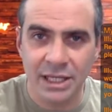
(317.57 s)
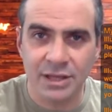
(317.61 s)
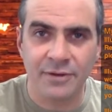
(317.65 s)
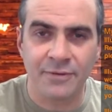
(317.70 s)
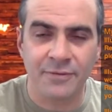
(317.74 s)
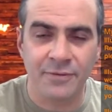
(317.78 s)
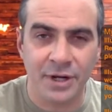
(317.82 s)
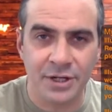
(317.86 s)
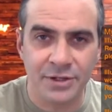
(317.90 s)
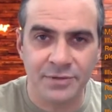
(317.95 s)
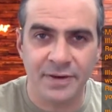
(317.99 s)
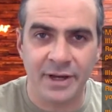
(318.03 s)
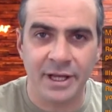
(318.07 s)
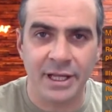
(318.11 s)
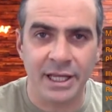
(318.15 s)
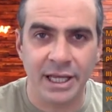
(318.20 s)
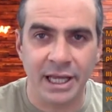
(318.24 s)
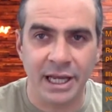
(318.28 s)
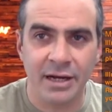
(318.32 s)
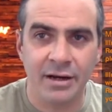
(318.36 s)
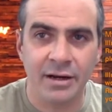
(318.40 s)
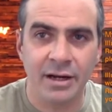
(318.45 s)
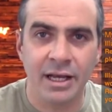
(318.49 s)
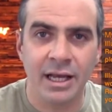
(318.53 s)
the French Valley
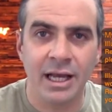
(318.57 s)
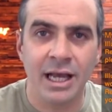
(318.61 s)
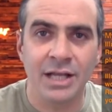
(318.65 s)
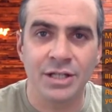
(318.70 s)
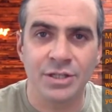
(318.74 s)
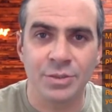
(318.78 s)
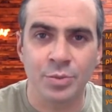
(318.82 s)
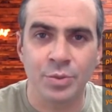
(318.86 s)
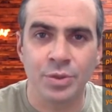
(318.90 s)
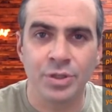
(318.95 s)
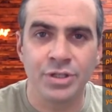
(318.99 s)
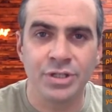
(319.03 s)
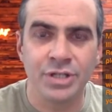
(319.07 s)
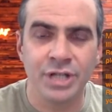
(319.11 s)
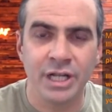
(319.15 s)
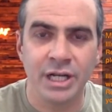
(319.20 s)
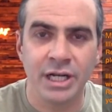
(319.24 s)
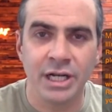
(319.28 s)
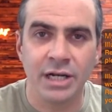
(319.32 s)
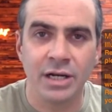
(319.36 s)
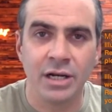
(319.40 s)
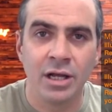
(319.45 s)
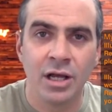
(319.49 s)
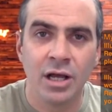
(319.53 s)
area has
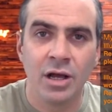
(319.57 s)
appreciated